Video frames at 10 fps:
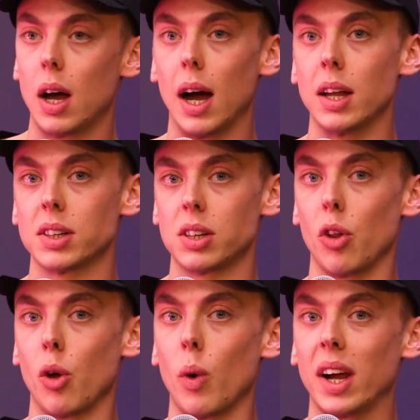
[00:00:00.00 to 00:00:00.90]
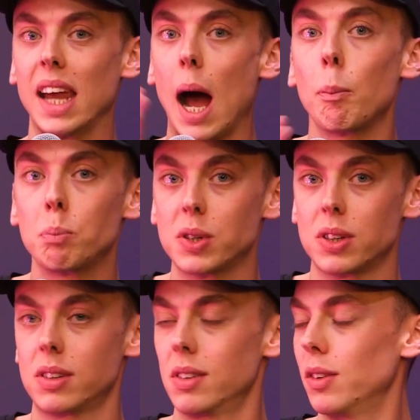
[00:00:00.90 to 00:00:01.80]
And so there were
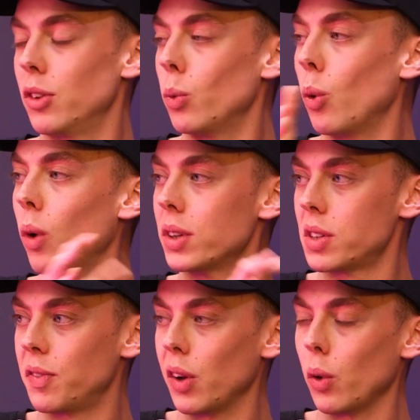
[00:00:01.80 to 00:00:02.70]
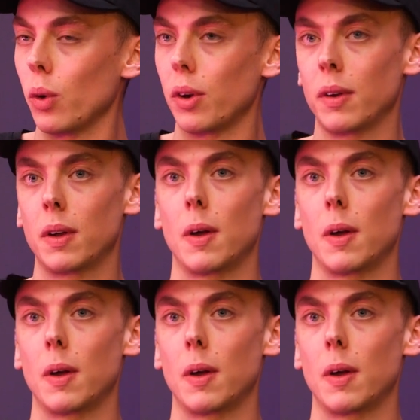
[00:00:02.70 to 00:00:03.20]
gaps that were once filled.